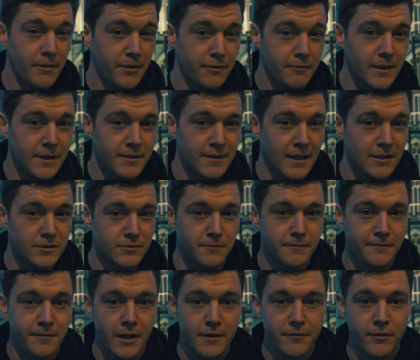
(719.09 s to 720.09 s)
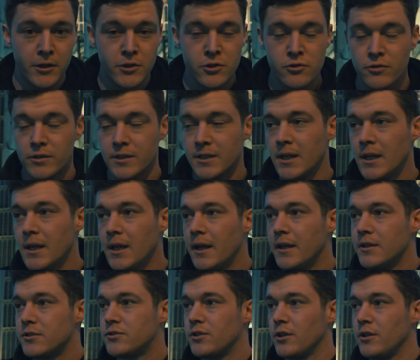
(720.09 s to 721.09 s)
3,500,
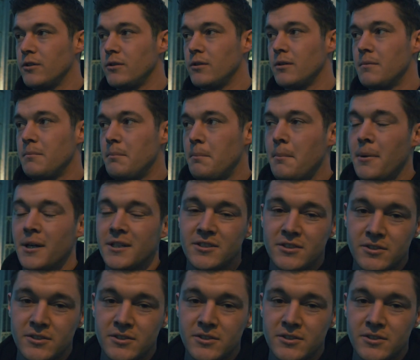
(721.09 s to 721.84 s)
so my